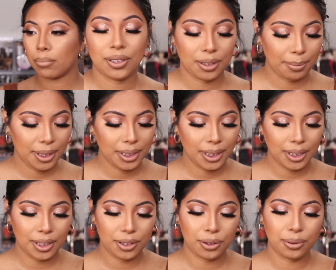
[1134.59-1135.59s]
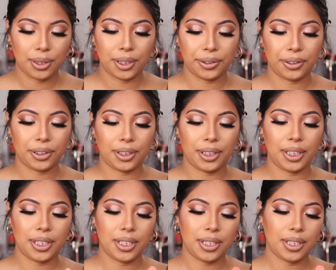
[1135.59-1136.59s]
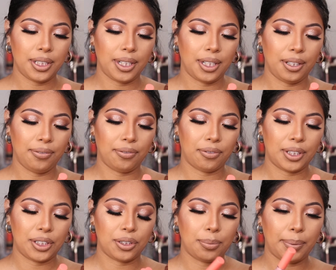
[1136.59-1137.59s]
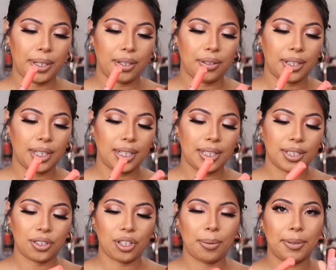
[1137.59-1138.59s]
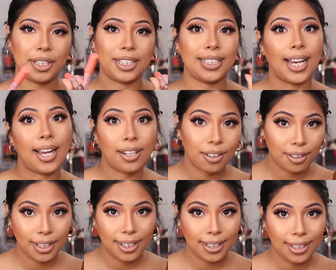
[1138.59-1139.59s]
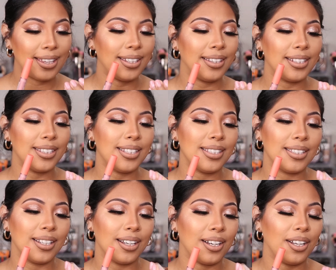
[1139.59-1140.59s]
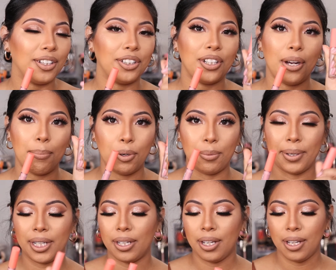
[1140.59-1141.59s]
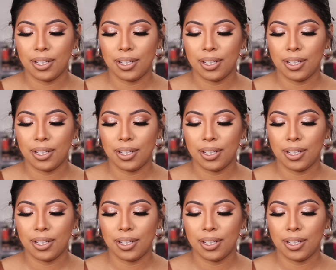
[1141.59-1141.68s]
So I'm going to take these two colors. This is the e.l.f. Retro Paradise Strawberry Daiquiri, and then this is the color A Moment.